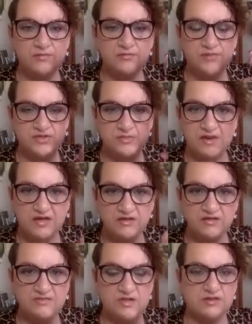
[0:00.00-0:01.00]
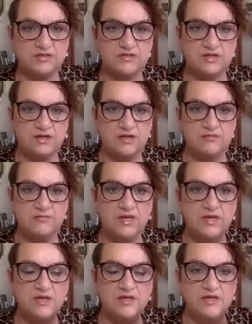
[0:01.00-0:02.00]
perspectives all the time,
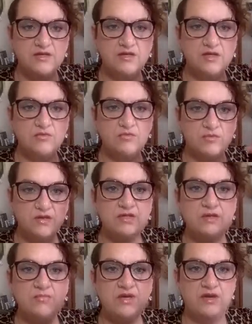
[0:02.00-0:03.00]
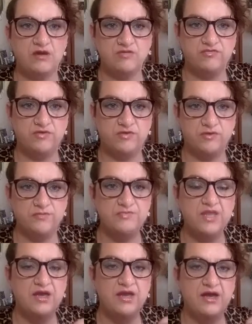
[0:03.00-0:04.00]
can really be helpful
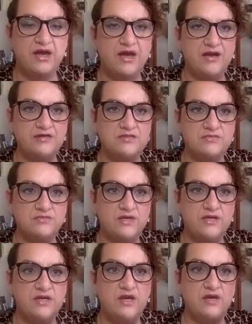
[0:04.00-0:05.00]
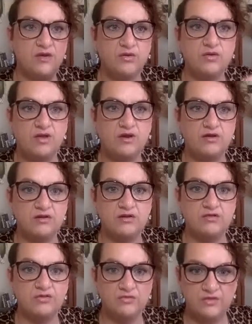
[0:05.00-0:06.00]
as we go along
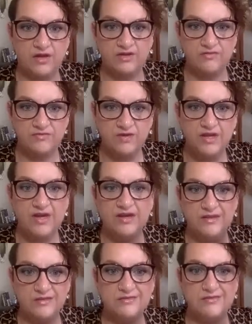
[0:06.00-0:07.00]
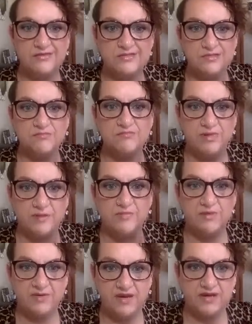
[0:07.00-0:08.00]
through life and hit these
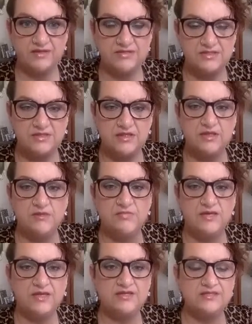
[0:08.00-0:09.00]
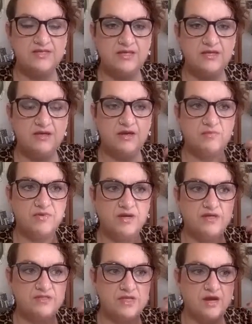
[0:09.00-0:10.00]
bumpy paths. Because then our
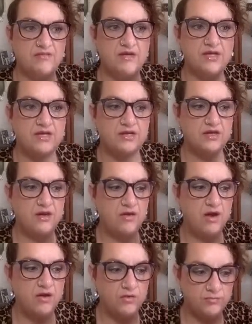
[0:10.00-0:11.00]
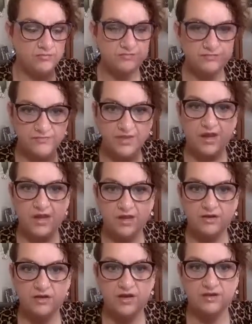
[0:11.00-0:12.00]
brain is already going to go, oh, I
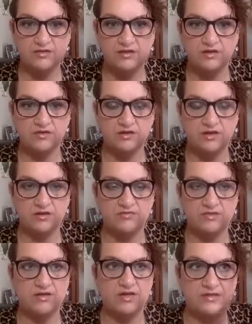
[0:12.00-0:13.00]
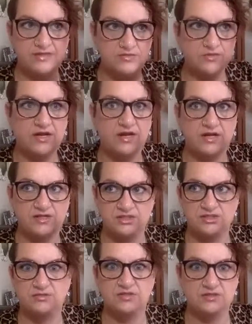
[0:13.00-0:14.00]
know how to think creatively. That's what I got to
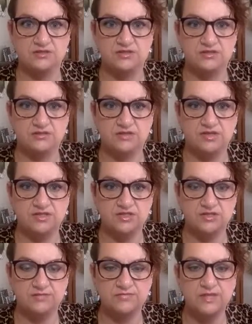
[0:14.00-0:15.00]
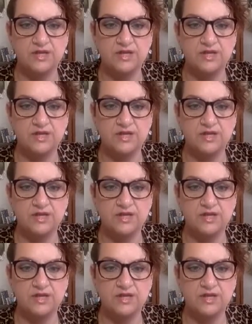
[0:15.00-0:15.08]
do in this situation.